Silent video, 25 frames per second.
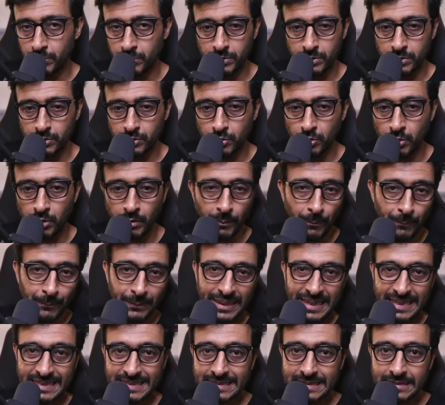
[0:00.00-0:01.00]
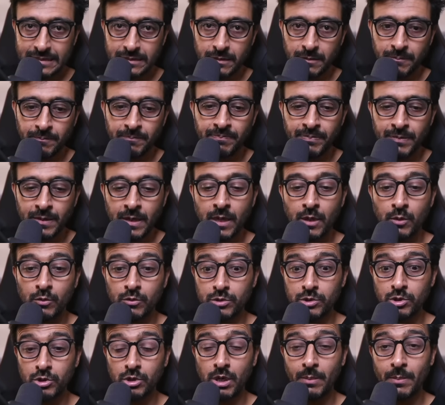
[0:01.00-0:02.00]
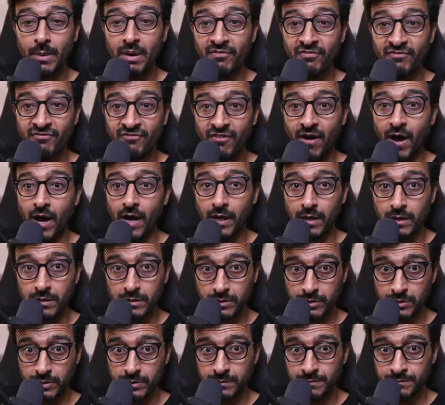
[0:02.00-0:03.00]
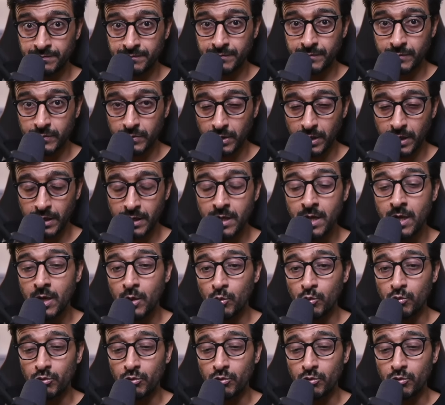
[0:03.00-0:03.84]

its own beast. We're talking about files, right? We're